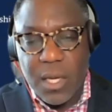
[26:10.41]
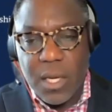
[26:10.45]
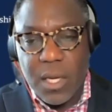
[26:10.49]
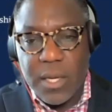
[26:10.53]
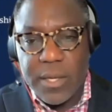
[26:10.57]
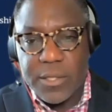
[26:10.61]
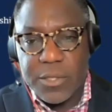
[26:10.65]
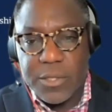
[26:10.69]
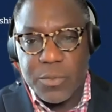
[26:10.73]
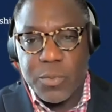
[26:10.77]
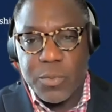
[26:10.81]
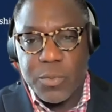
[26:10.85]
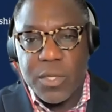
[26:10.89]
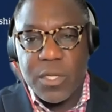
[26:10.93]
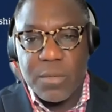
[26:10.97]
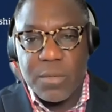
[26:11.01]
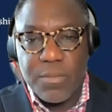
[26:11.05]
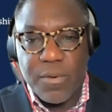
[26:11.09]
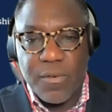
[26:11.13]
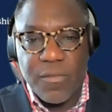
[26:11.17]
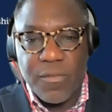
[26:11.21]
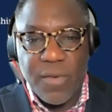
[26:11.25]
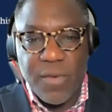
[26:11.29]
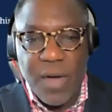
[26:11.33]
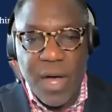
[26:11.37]
is really
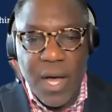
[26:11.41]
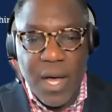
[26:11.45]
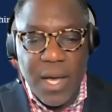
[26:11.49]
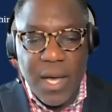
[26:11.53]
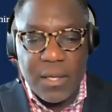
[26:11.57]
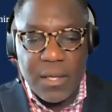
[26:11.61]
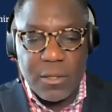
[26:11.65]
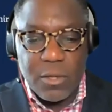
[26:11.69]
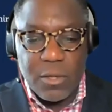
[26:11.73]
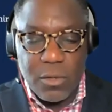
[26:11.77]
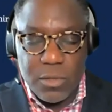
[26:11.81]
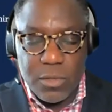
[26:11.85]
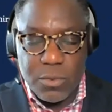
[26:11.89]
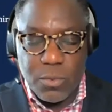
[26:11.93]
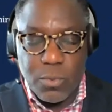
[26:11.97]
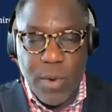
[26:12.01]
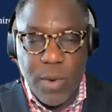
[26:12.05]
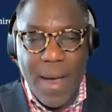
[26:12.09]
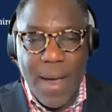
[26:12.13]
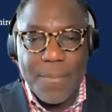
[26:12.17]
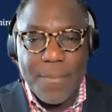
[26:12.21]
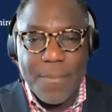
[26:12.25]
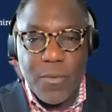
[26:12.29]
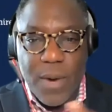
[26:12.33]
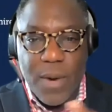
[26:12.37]
provide those
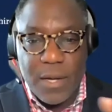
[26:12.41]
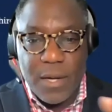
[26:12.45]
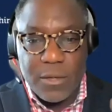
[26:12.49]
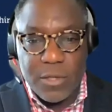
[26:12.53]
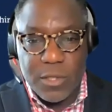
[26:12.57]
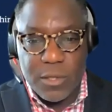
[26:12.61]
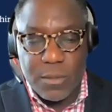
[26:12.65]
wraparound